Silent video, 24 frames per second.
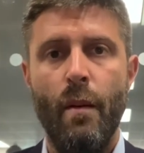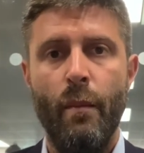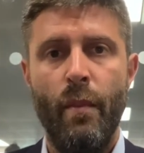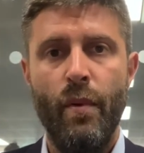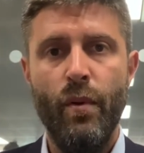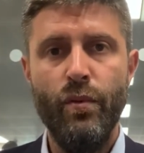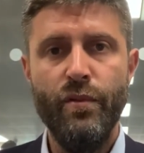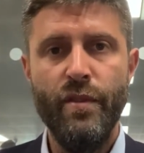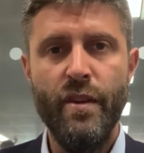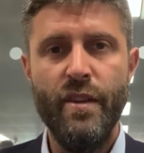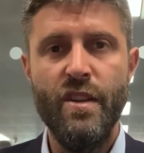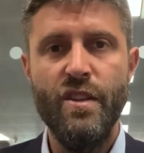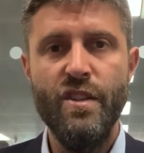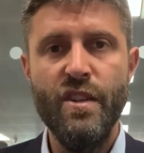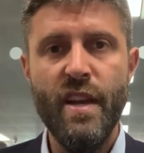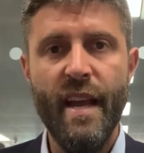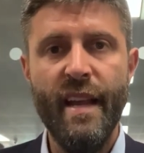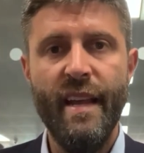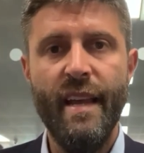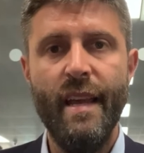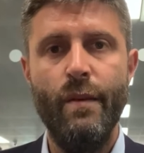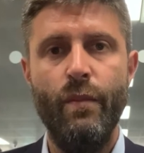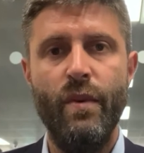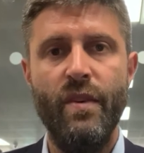but also to
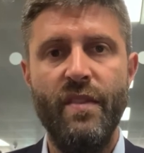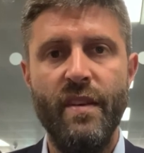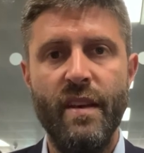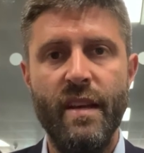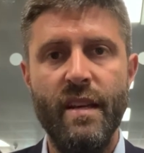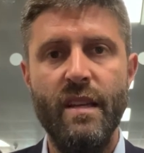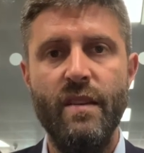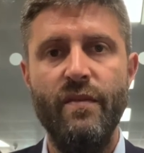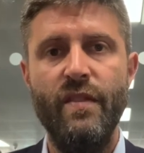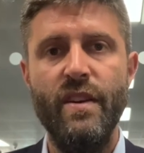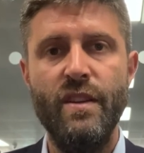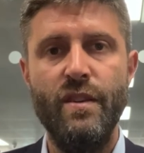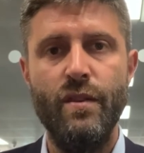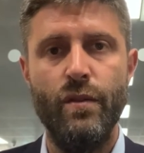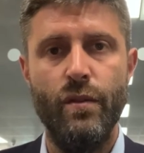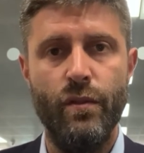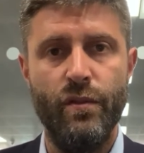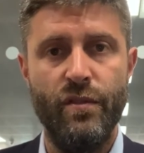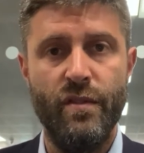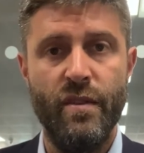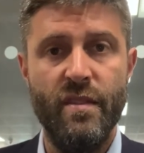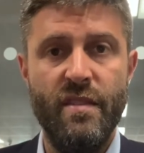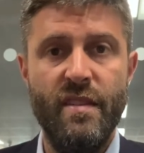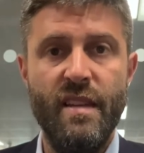check in with the
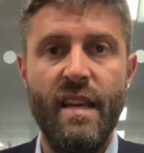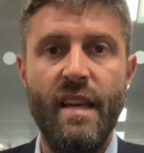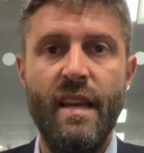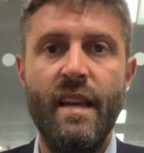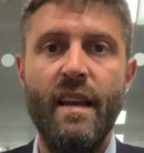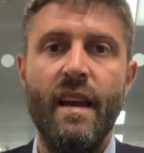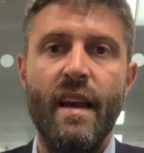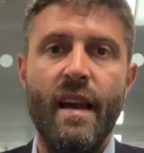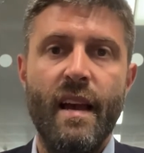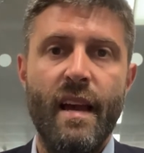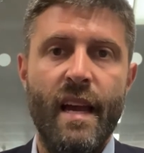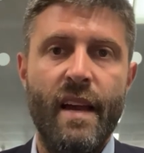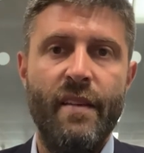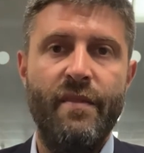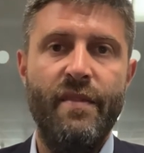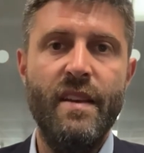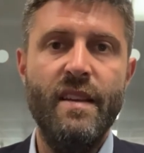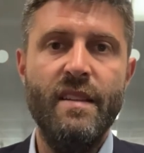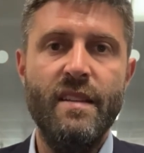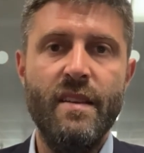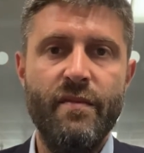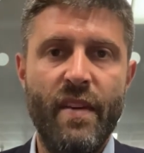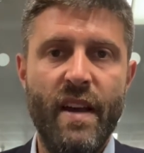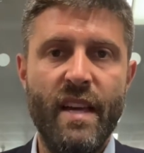individuals to see if
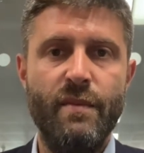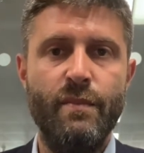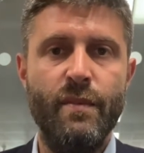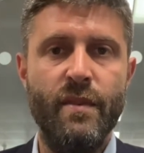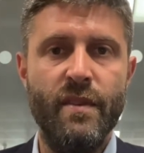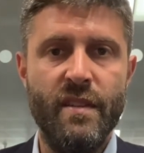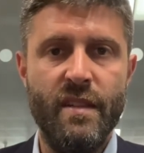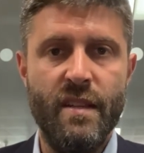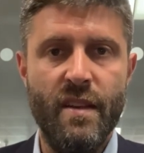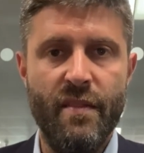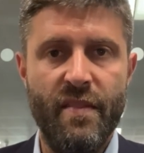these investments,